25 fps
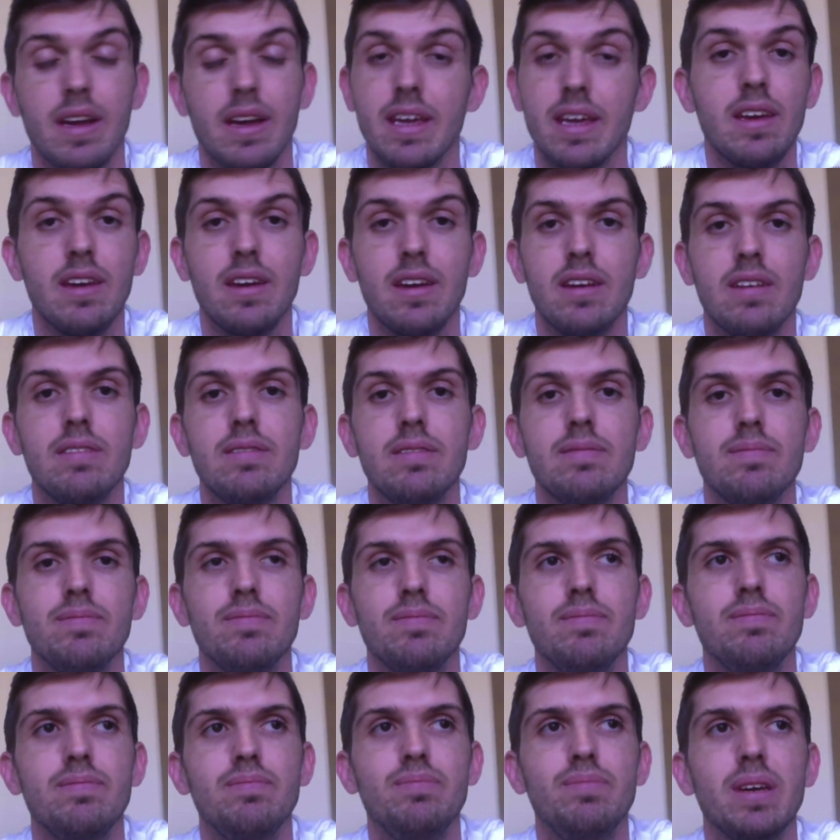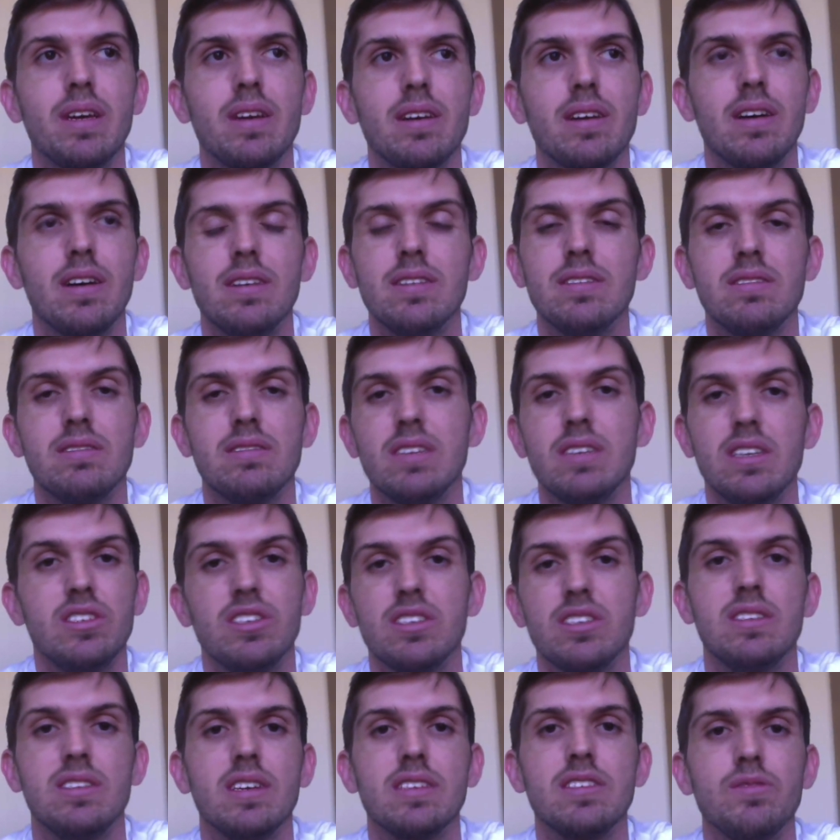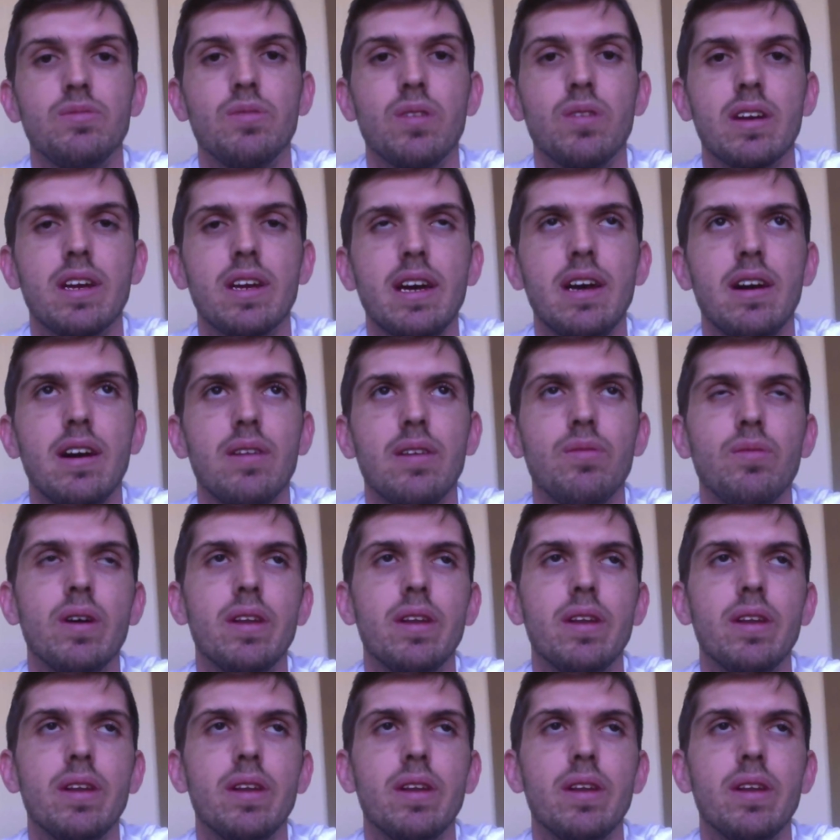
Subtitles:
Again, because it just doesn't work out,